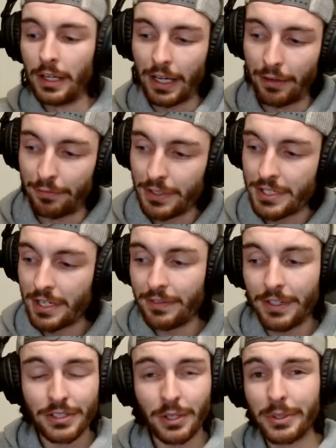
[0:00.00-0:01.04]
Free stuff
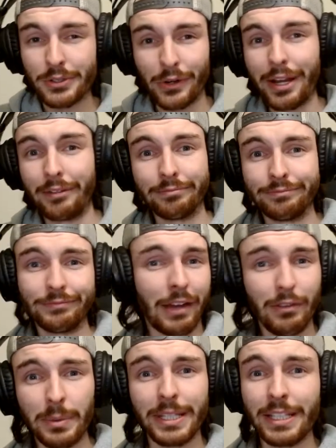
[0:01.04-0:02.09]
is always great.
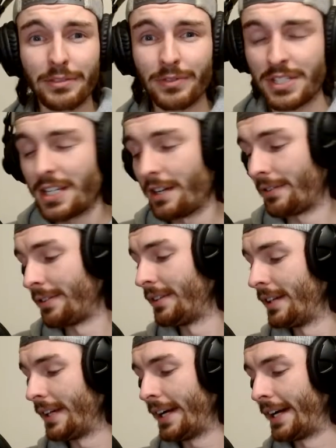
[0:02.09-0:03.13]
Everybody likes free stuff.
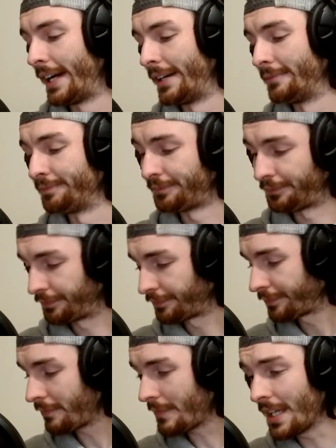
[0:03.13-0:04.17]

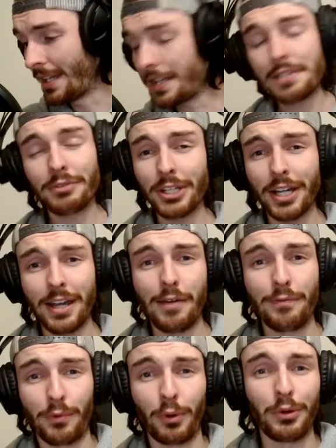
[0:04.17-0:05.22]
That is everything I
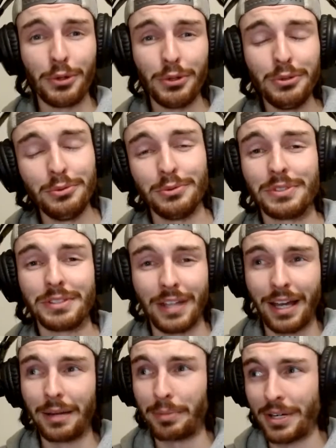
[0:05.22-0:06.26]
have for news
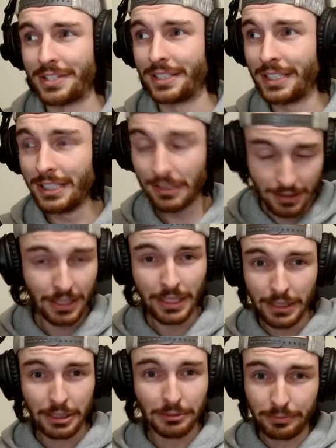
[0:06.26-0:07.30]
presently.
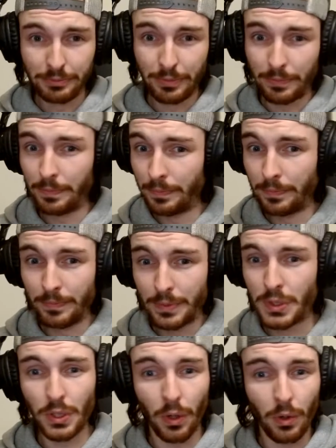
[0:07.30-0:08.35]

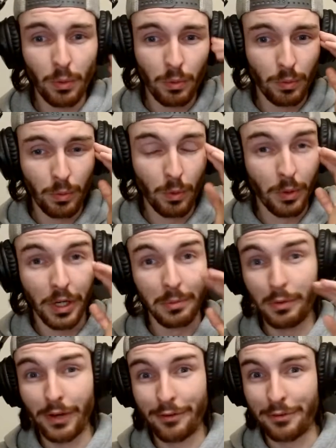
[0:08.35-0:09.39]
So we're going to
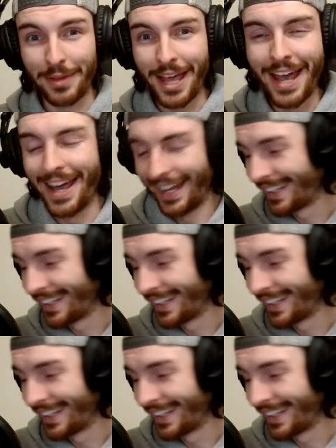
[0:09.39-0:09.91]
move on from that.